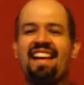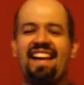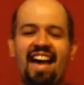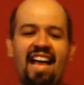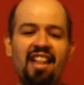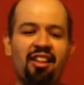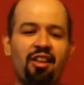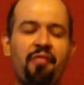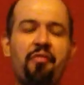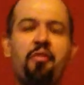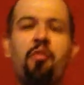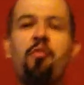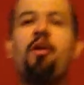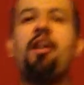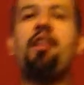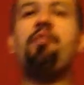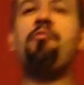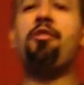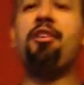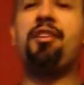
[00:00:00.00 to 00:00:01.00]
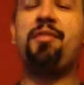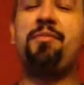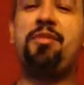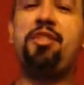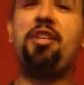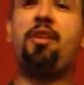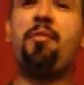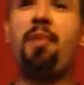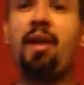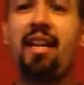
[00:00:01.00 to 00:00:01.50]
Hello everyone and welcome
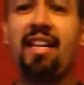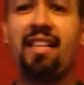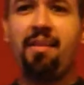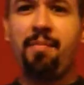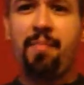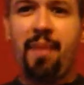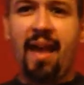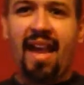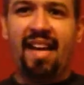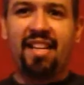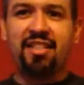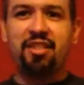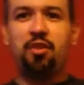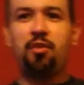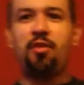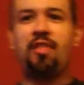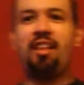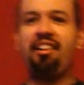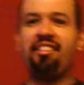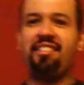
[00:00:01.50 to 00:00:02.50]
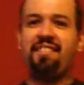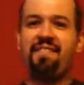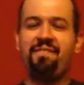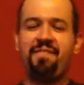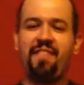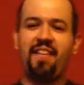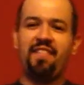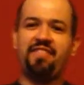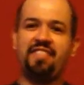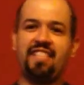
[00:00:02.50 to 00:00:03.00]
to your Money in the Bank
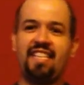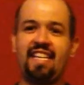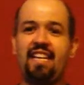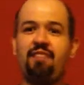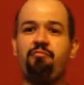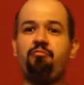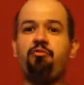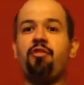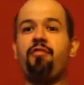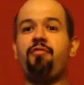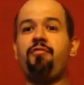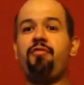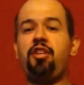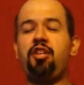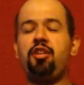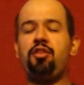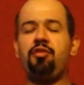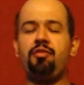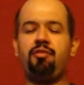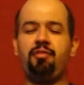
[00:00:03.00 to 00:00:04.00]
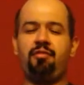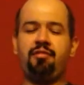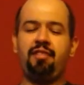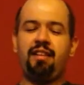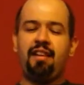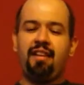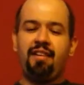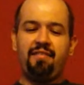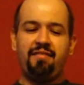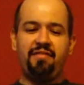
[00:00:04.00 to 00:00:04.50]
2015 review
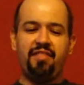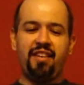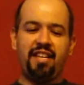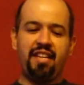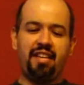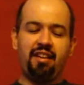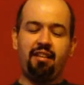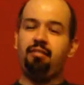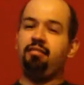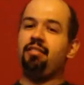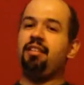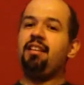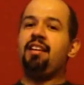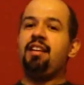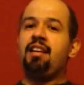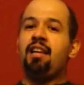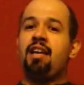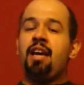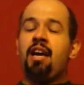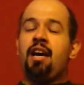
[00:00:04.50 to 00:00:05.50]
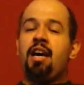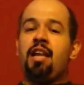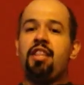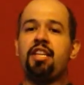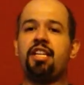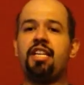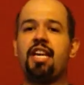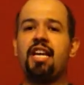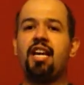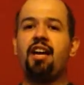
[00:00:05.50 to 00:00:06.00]
video.
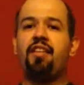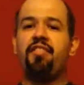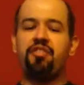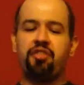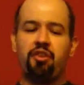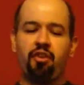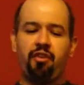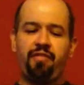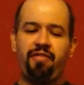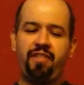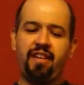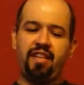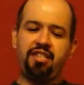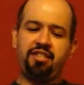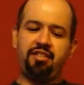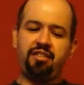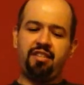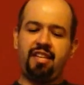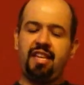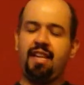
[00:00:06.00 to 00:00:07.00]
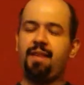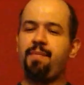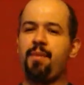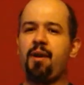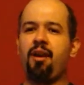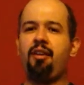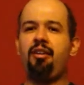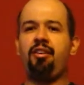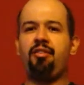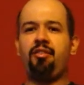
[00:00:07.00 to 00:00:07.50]
The kickoff show featured King
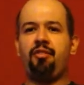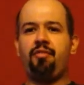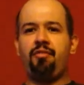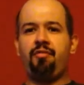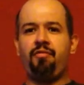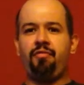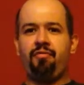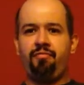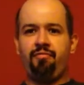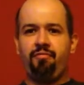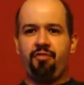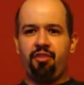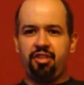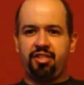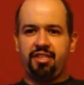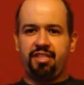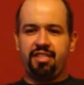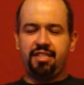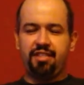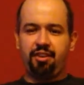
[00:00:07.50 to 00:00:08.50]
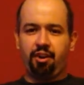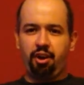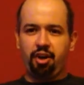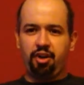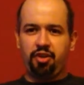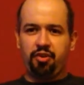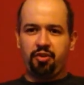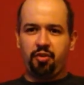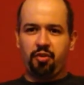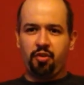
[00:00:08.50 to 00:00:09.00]
Barrett versus
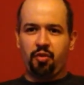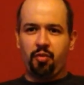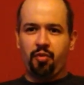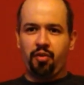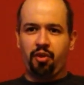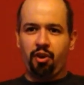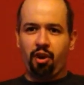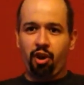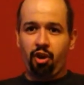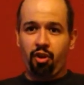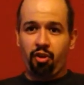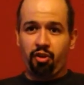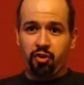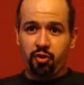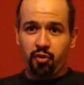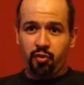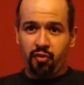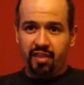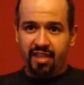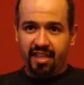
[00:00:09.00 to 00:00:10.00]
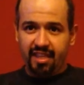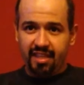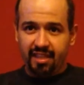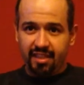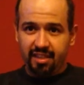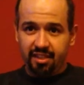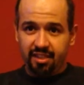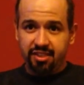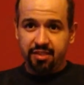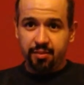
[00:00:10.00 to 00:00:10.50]
R-Truth, with R-Truth
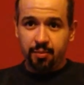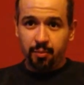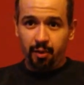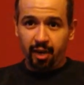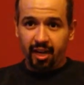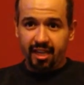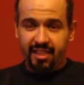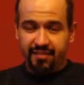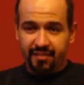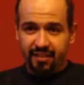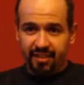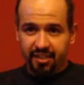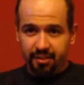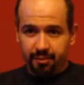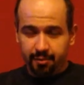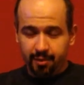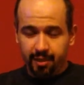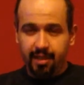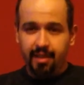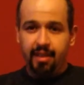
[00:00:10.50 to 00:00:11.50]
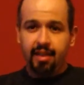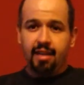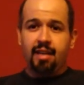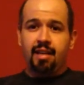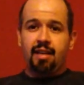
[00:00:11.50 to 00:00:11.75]
getting the surprise victory,